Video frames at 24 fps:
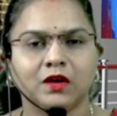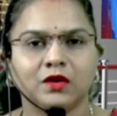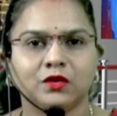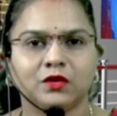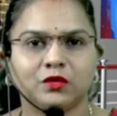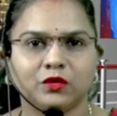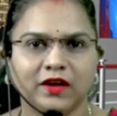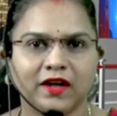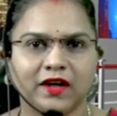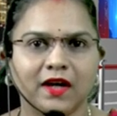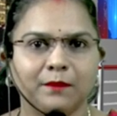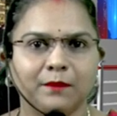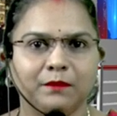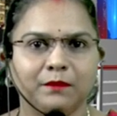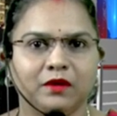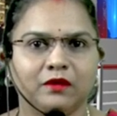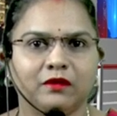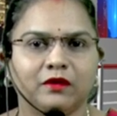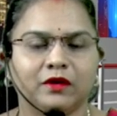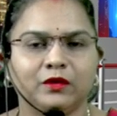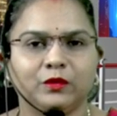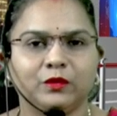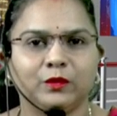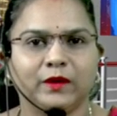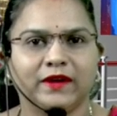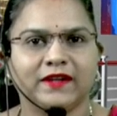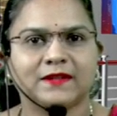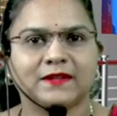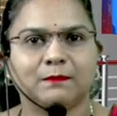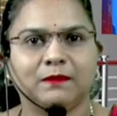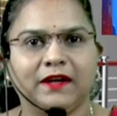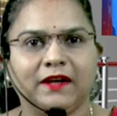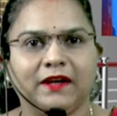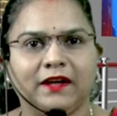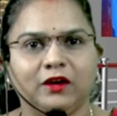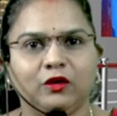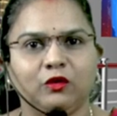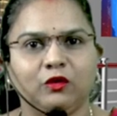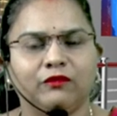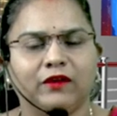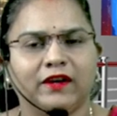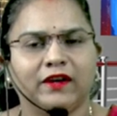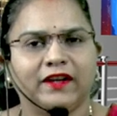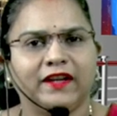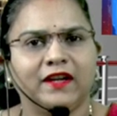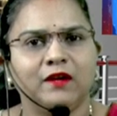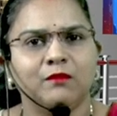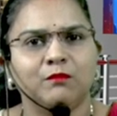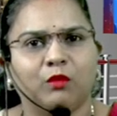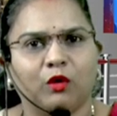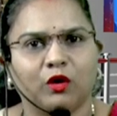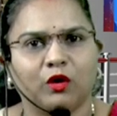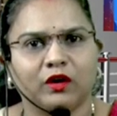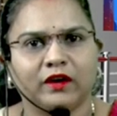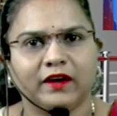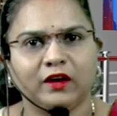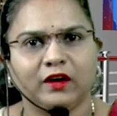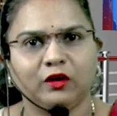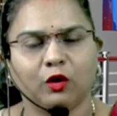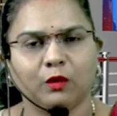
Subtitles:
Today I am here to explain you a very important